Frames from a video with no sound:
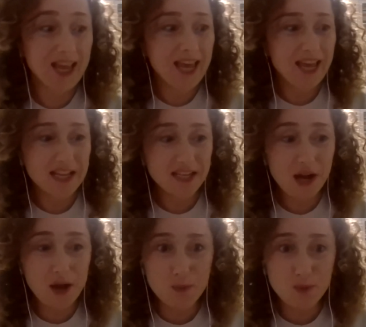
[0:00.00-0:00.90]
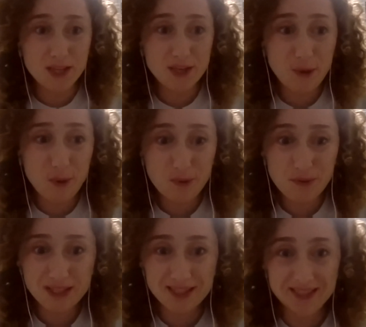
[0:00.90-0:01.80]
And now we
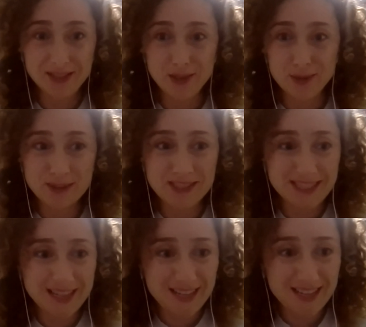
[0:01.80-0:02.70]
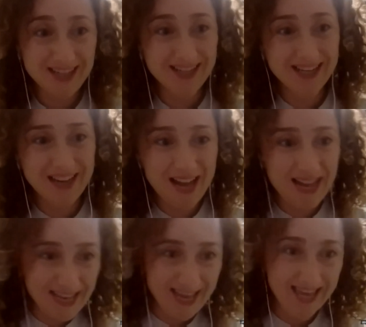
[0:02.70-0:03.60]
go with Lucía
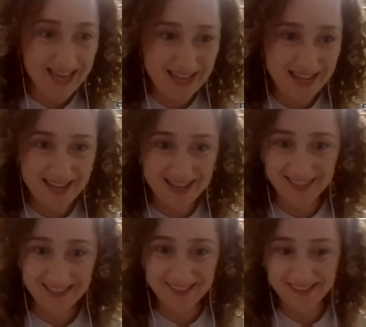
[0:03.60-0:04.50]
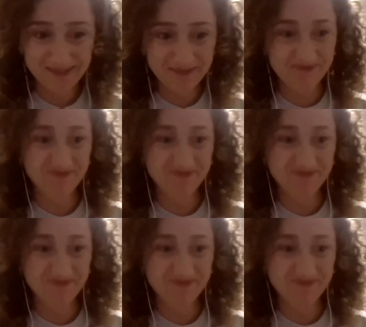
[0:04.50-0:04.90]
Callén.